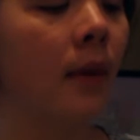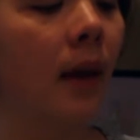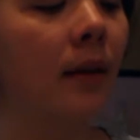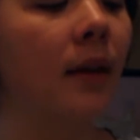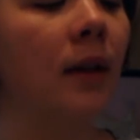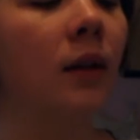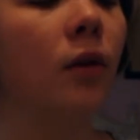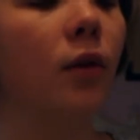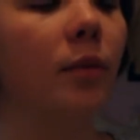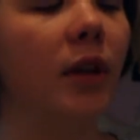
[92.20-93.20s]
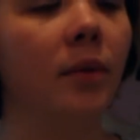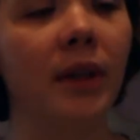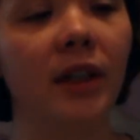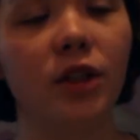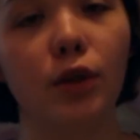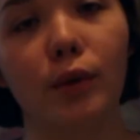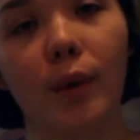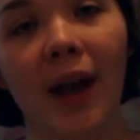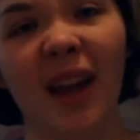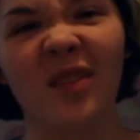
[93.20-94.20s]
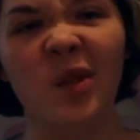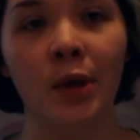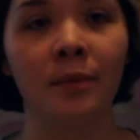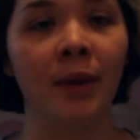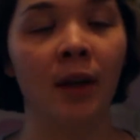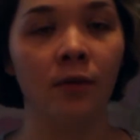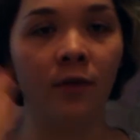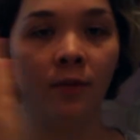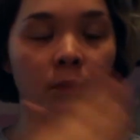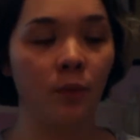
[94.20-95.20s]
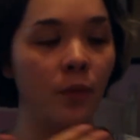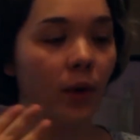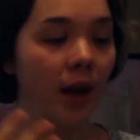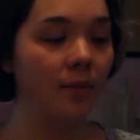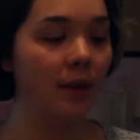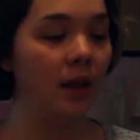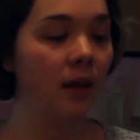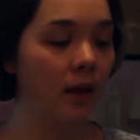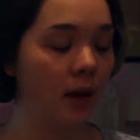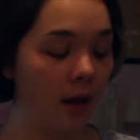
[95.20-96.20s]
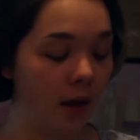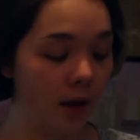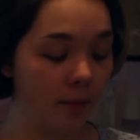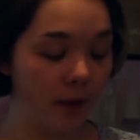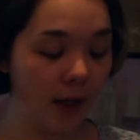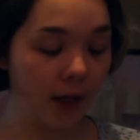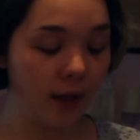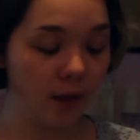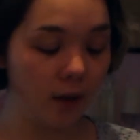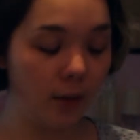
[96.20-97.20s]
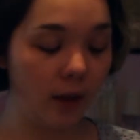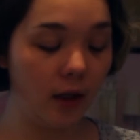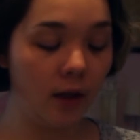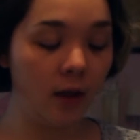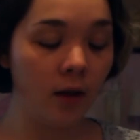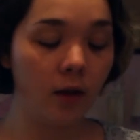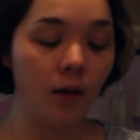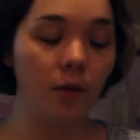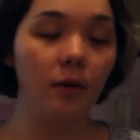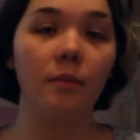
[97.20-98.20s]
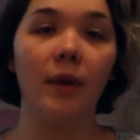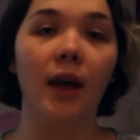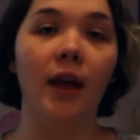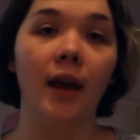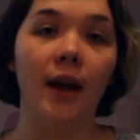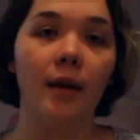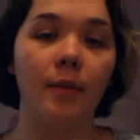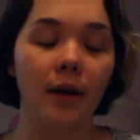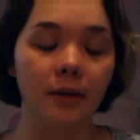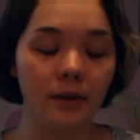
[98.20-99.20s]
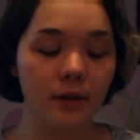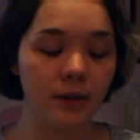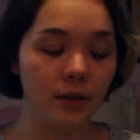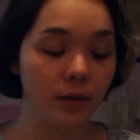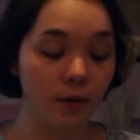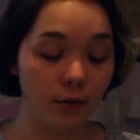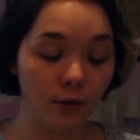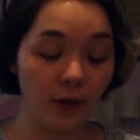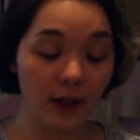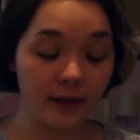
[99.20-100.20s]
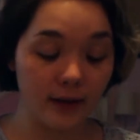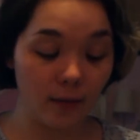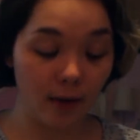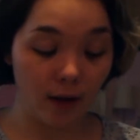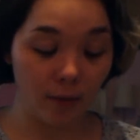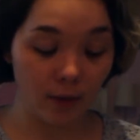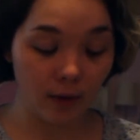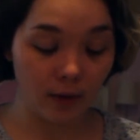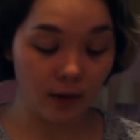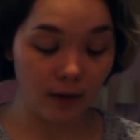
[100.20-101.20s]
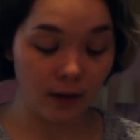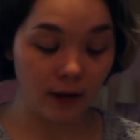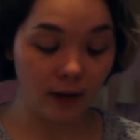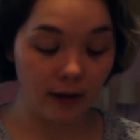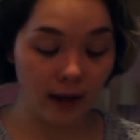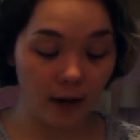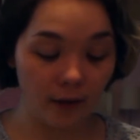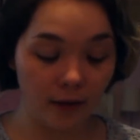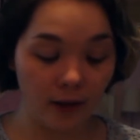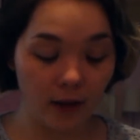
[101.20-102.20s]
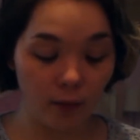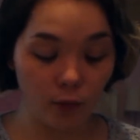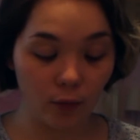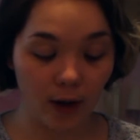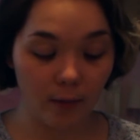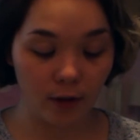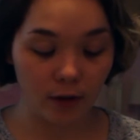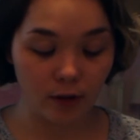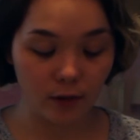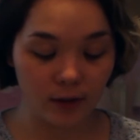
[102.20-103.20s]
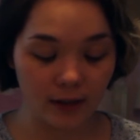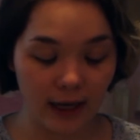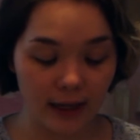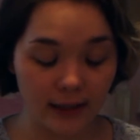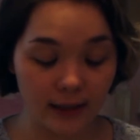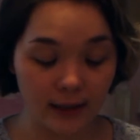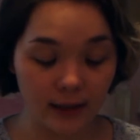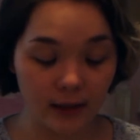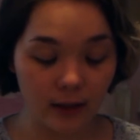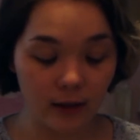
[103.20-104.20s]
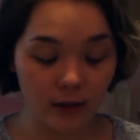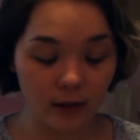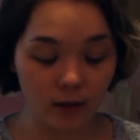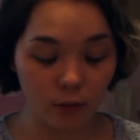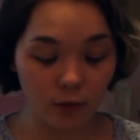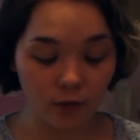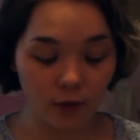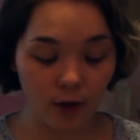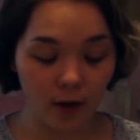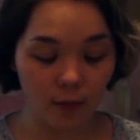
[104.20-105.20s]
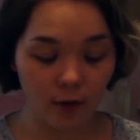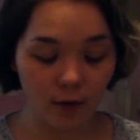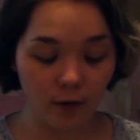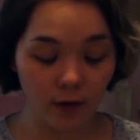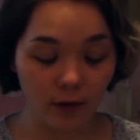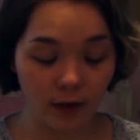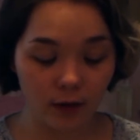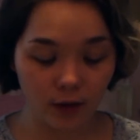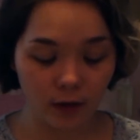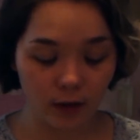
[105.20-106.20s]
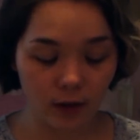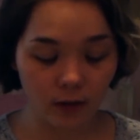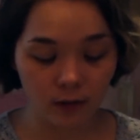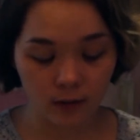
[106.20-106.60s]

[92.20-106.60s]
And then normally what I do after my priming, I go in with my eyebrows to fix them up and allow the primer to set a little before I put foundation on.